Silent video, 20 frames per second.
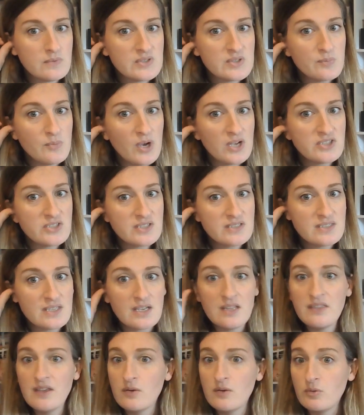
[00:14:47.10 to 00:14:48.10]
projects that
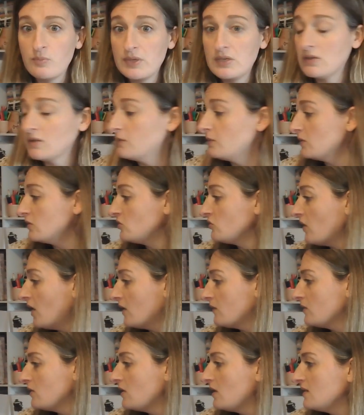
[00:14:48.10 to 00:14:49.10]
I thought would be good for
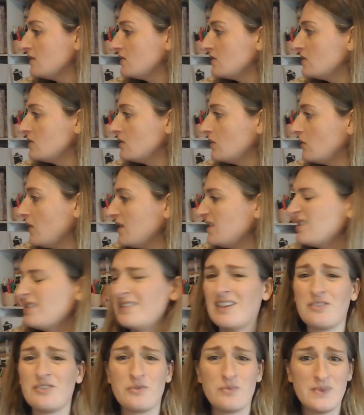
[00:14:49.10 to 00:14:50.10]
travel. And so that's
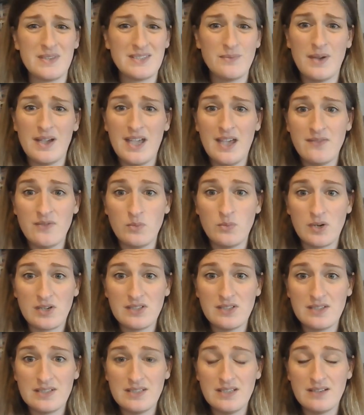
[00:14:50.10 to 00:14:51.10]
the other reason why I haven't
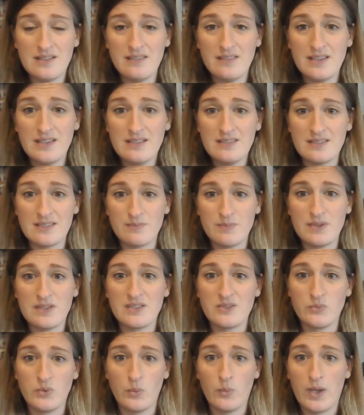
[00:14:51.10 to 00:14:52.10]
worked on a ton of things, is
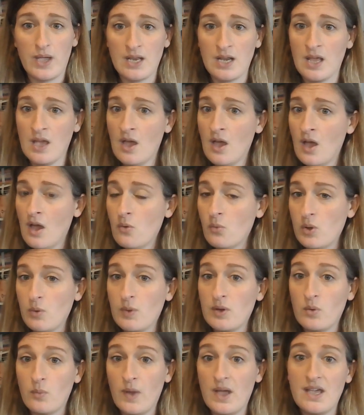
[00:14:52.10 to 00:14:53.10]
because we went
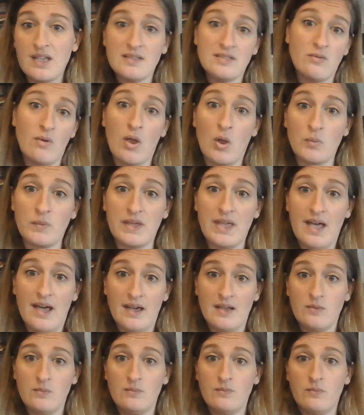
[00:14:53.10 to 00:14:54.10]
away. And so I only
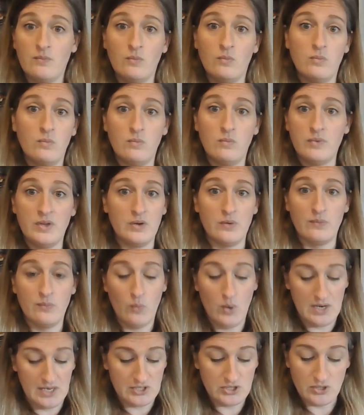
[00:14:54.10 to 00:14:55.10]
had,
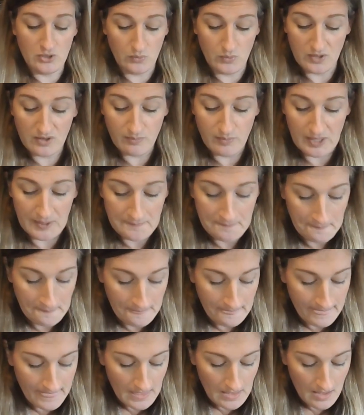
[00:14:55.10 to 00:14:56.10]
what I took with me.
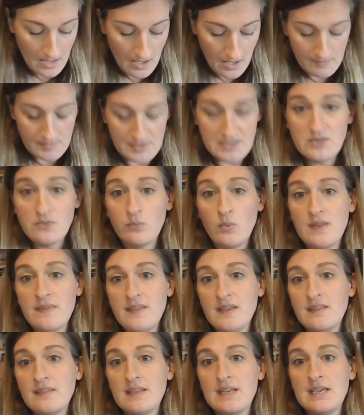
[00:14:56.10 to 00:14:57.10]
And so one
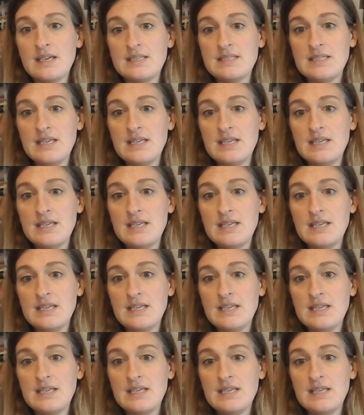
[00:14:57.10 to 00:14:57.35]
thing that I had